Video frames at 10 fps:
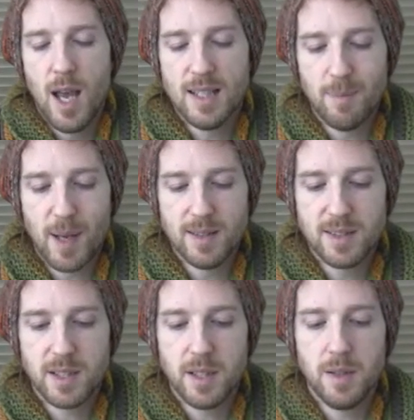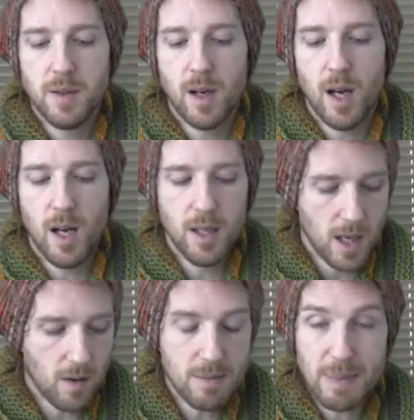as opposed to,
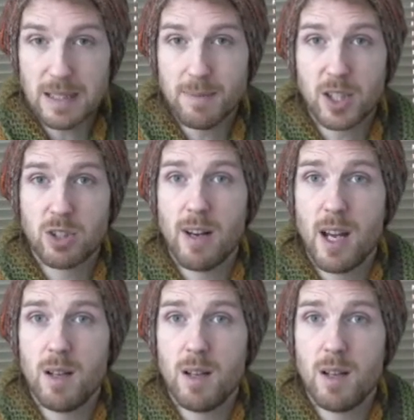no, I best make sure I